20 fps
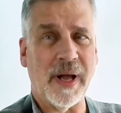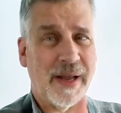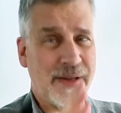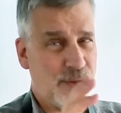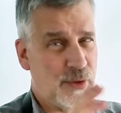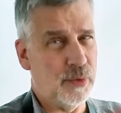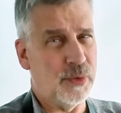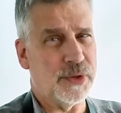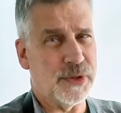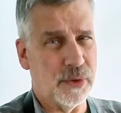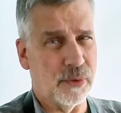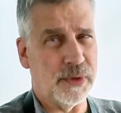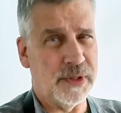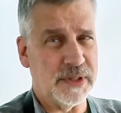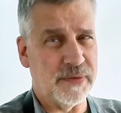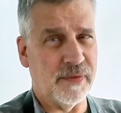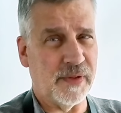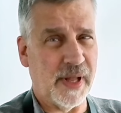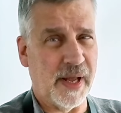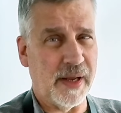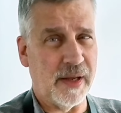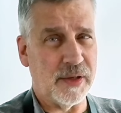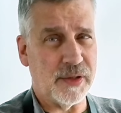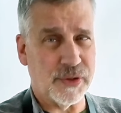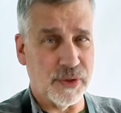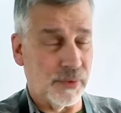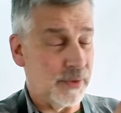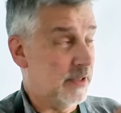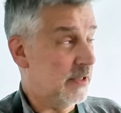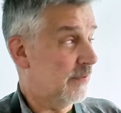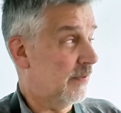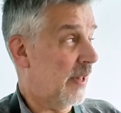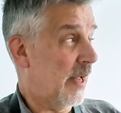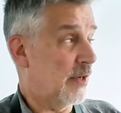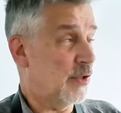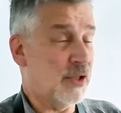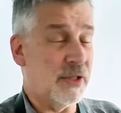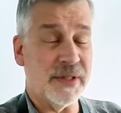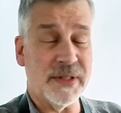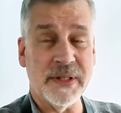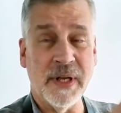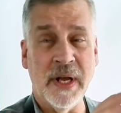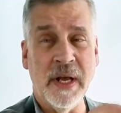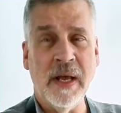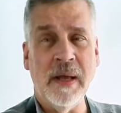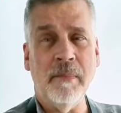I use Sony's flashes